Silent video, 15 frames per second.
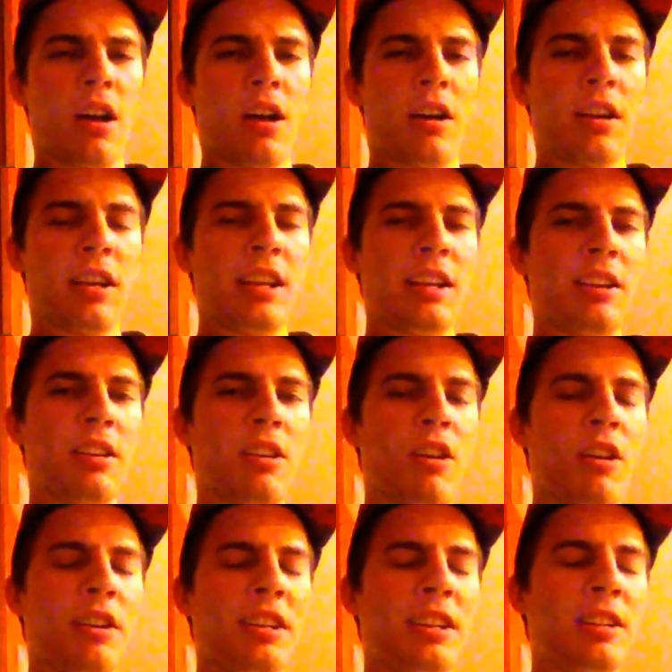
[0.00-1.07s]
here
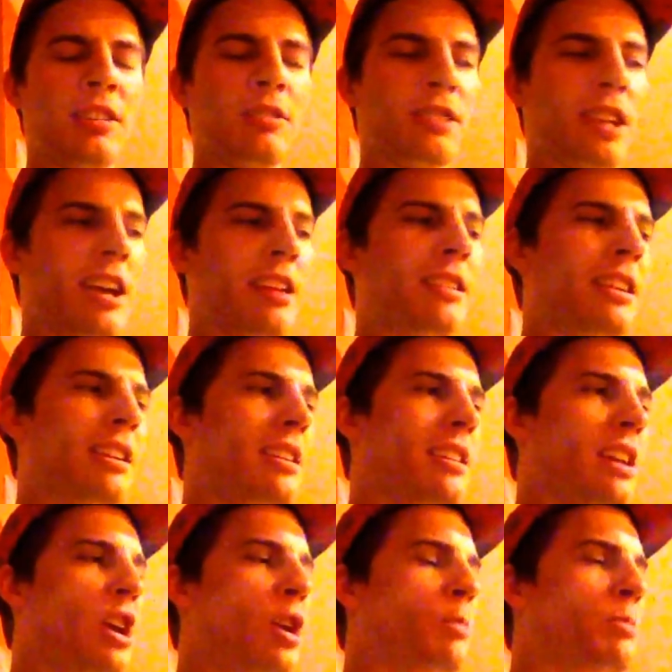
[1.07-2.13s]
that
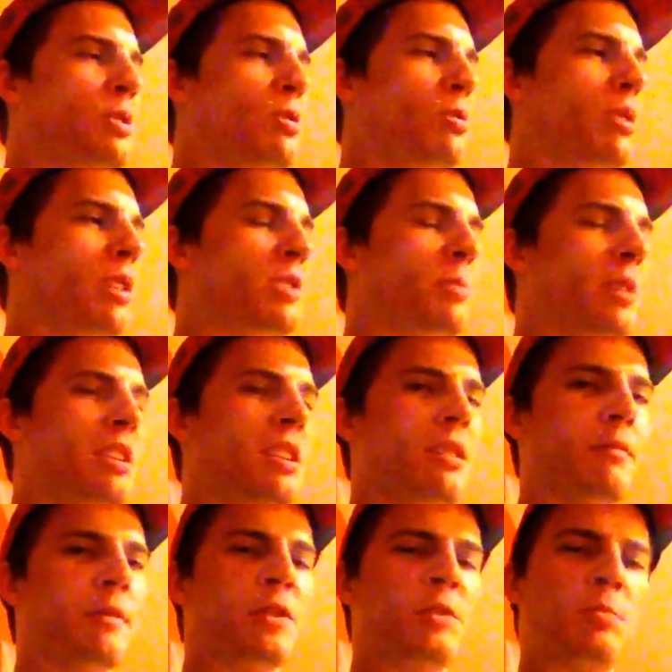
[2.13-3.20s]
help to explain the
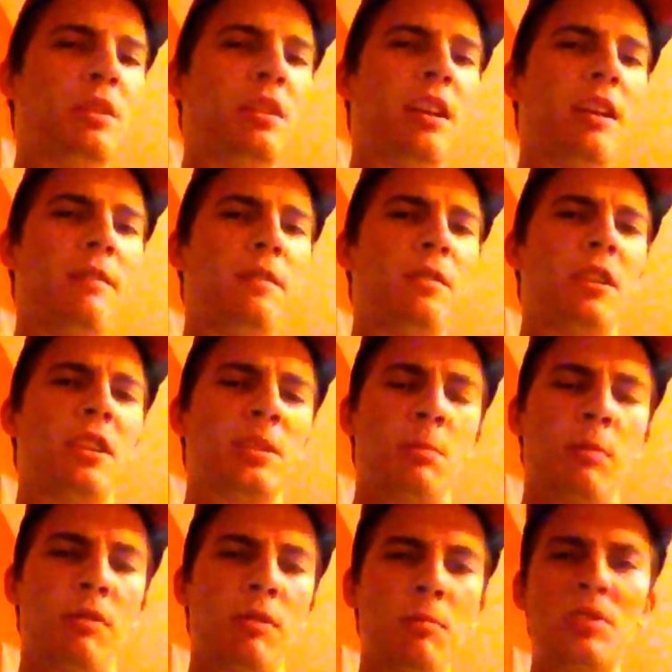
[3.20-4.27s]
difference, but I feel like some
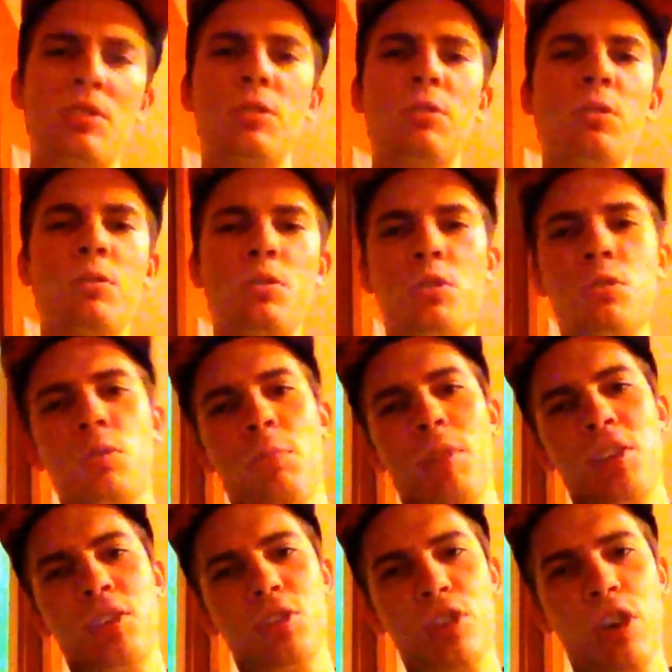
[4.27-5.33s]
of them still don't do the
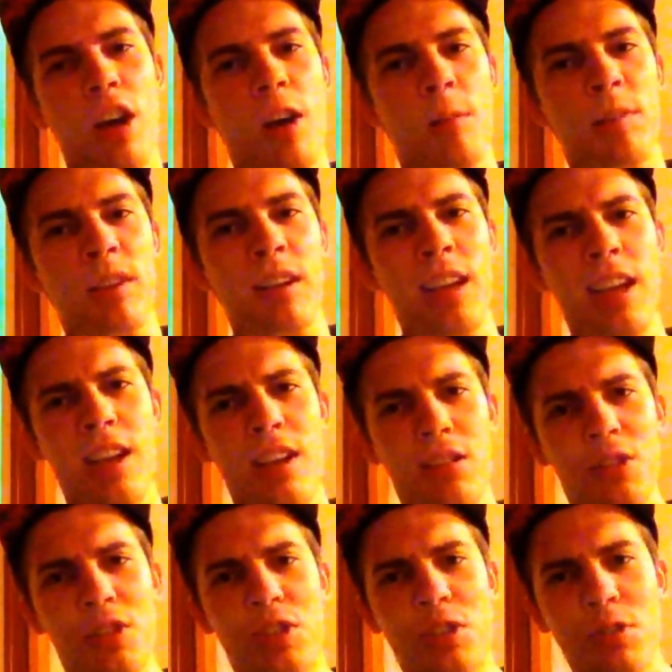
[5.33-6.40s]
best job, and
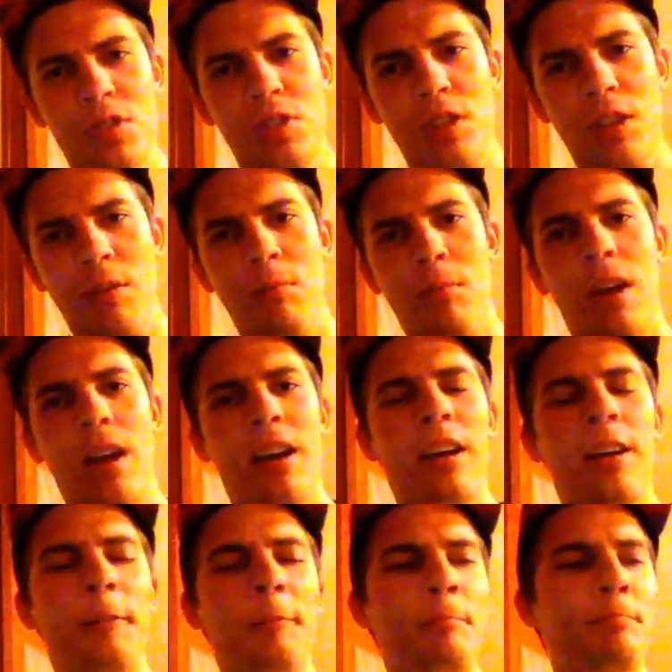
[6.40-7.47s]
there's still
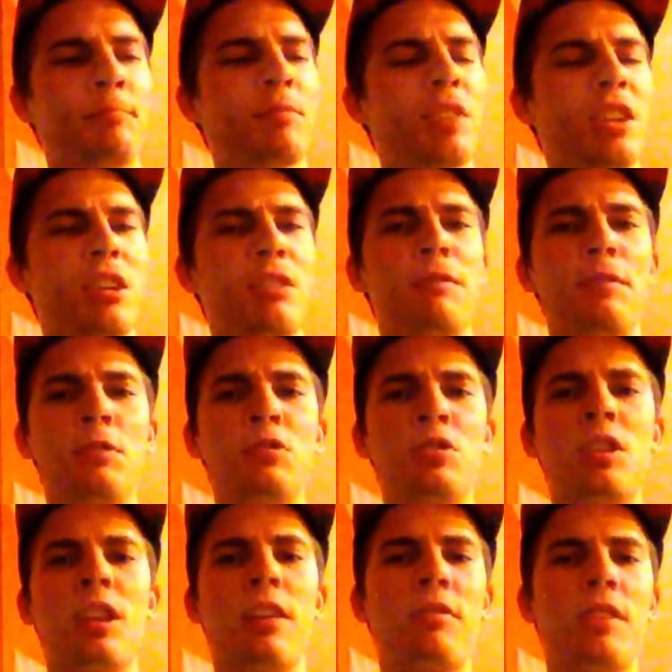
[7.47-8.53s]
some
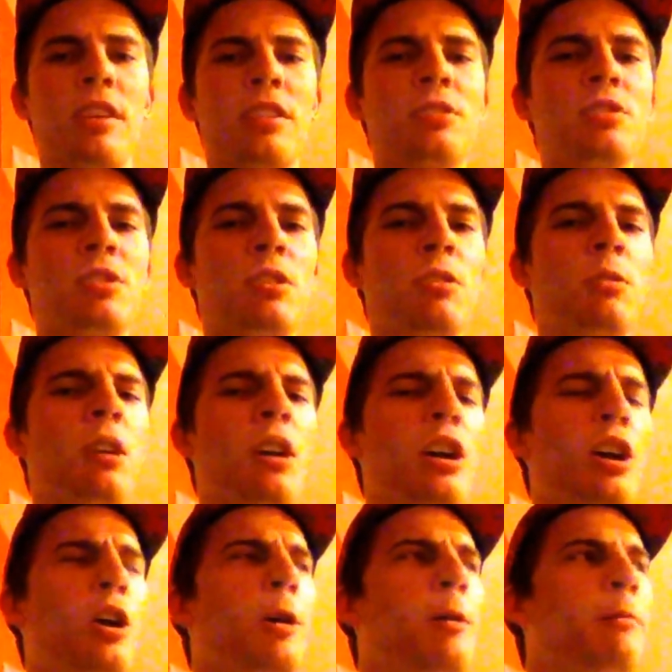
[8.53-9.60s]
confusion out there. So
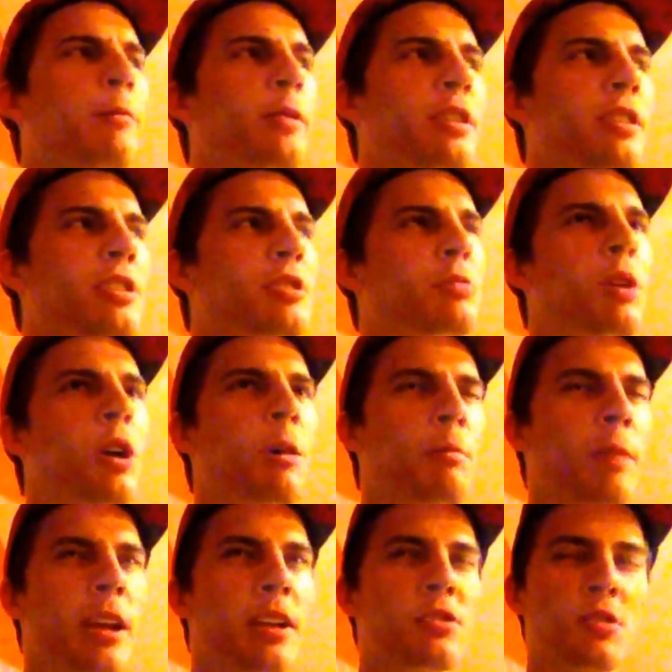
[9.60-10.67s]
hopefully this will help
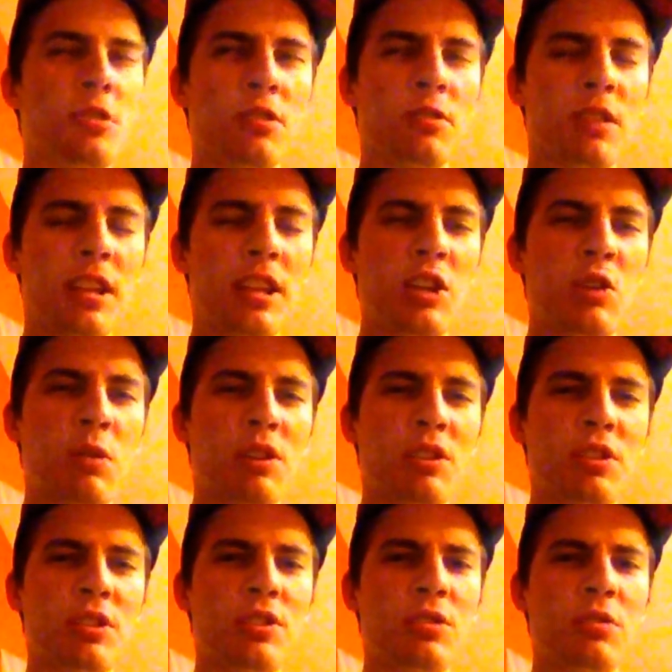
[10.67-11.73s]
answer any
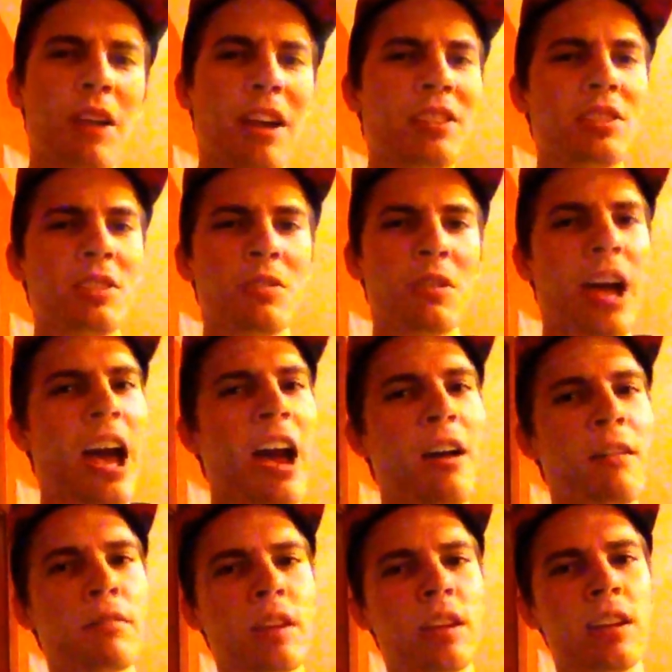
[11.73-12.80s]
questions you guys still
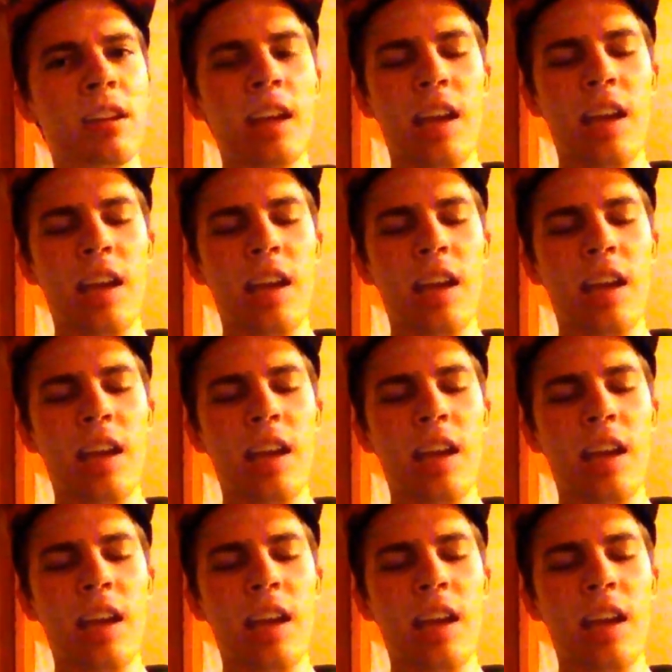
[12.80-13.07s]
have, and